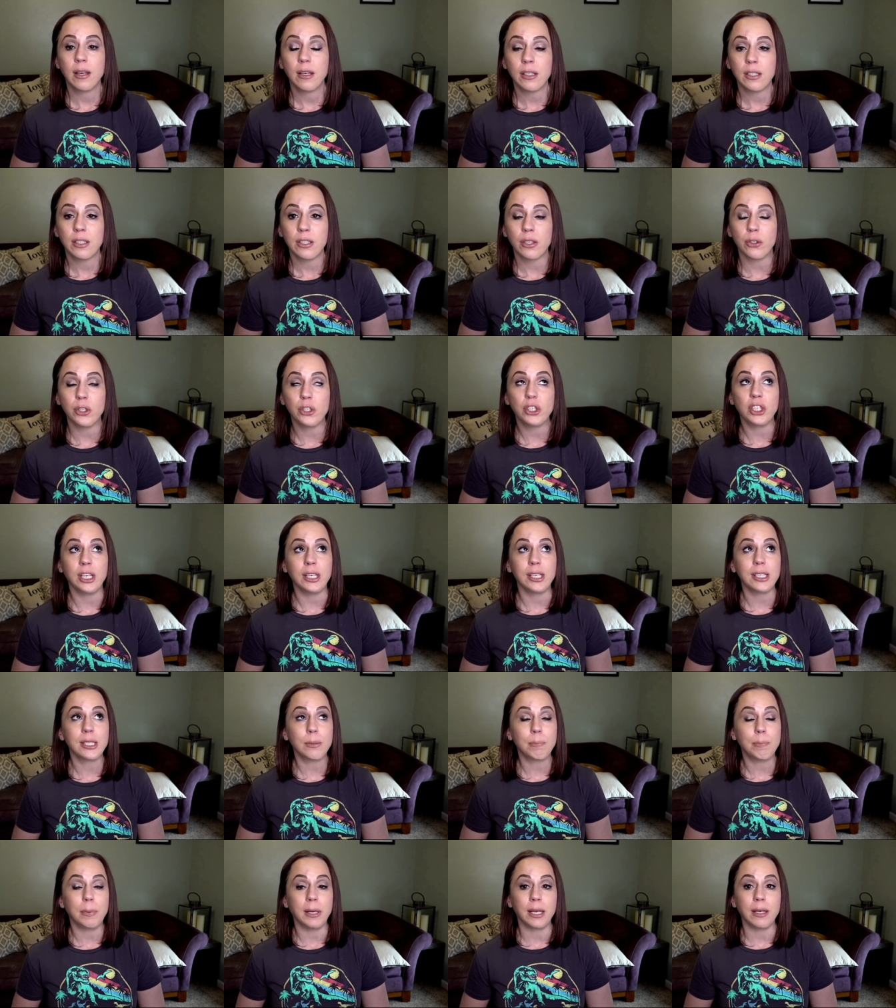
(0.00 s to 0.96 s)
So she
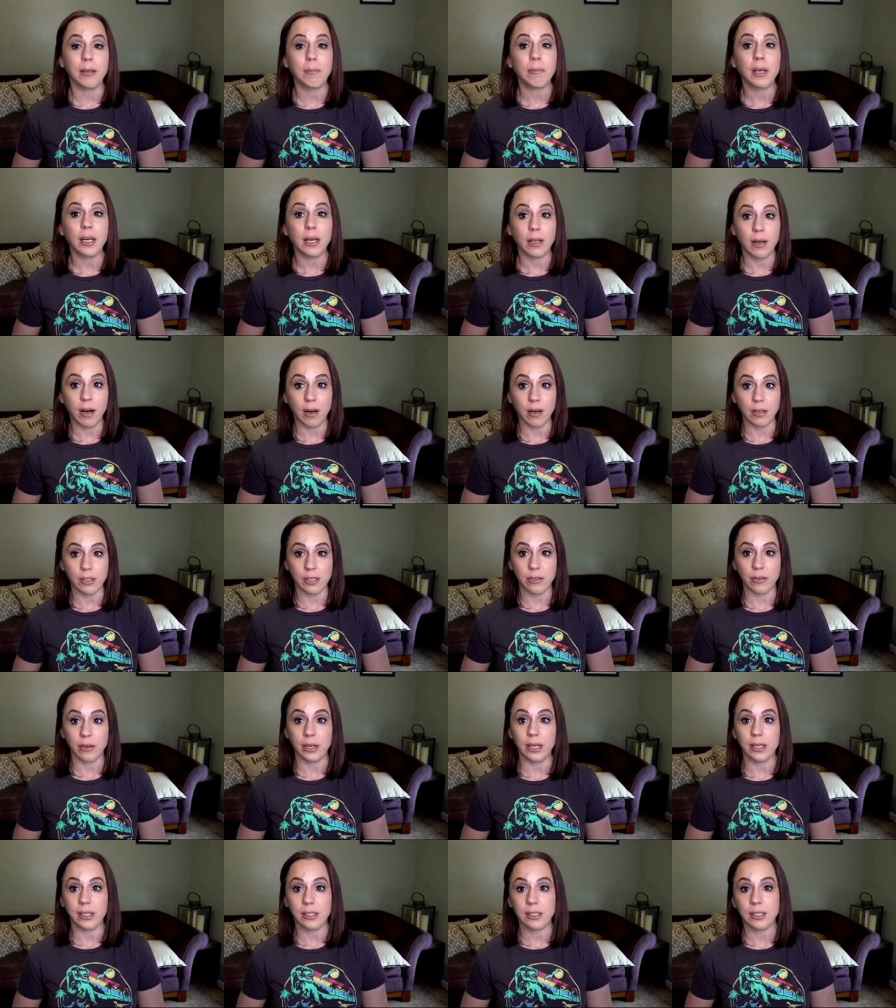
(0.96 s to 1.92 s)
has been
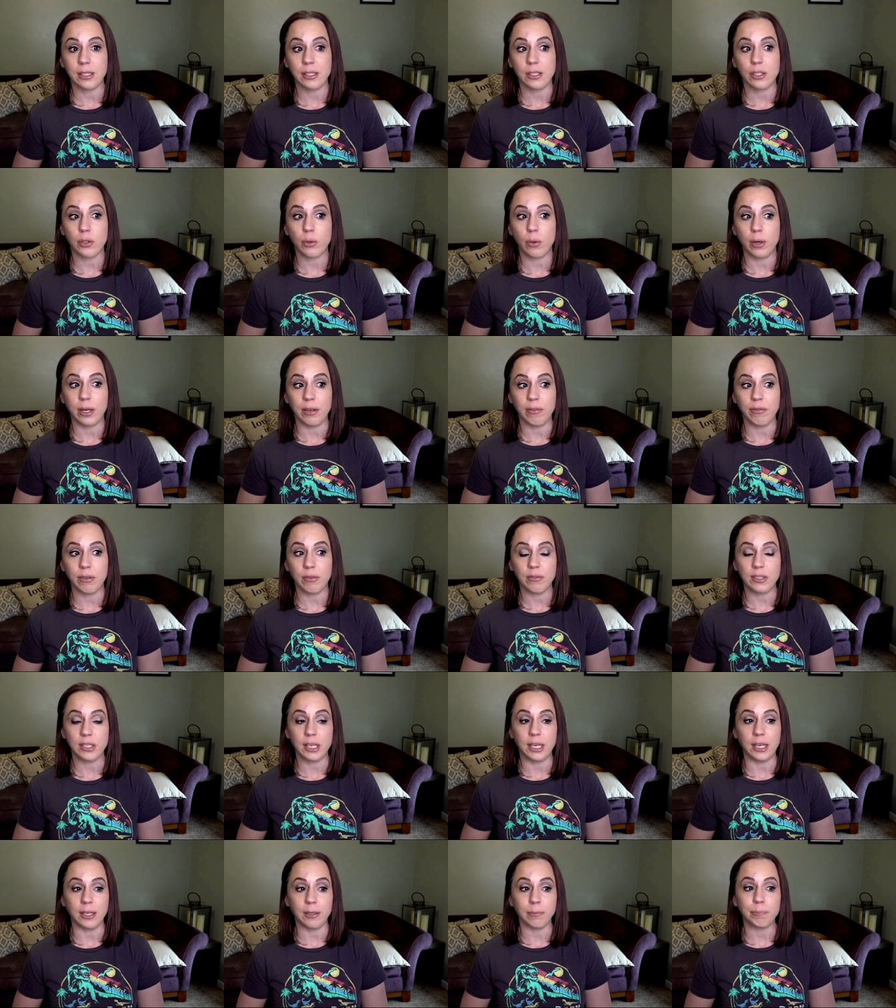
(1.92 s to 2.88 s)
incarcerated since twenty
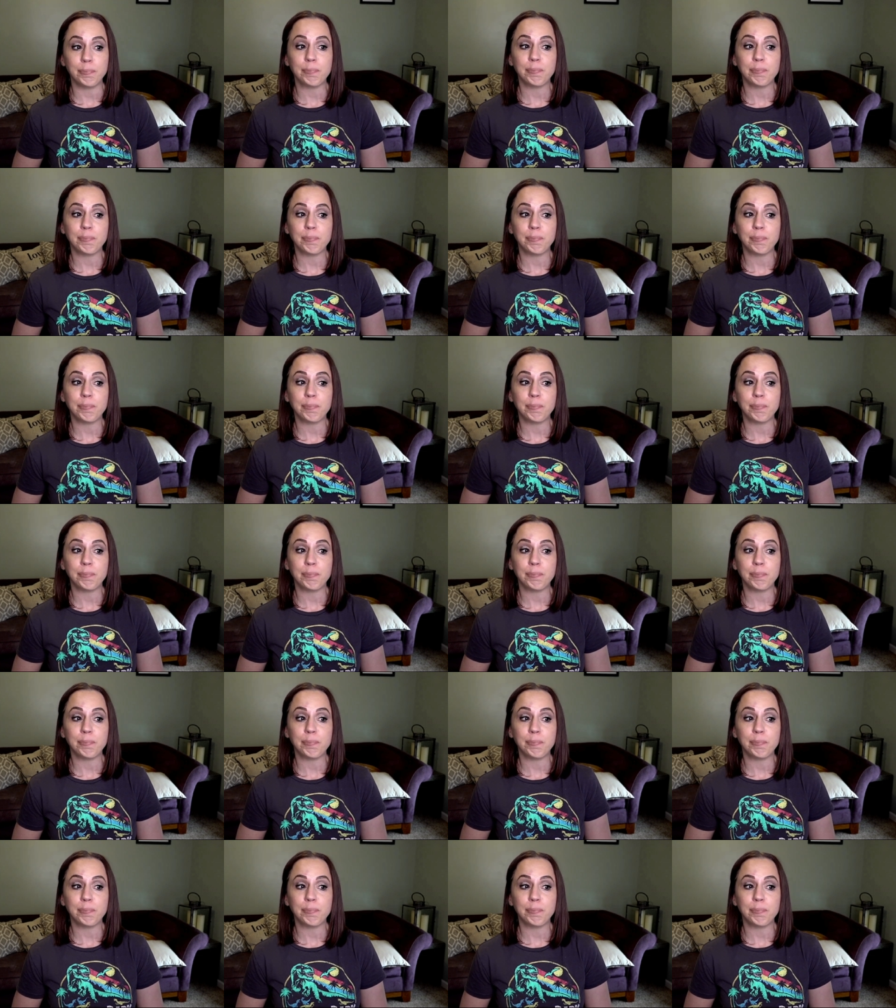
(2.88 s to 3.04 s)
fifteen.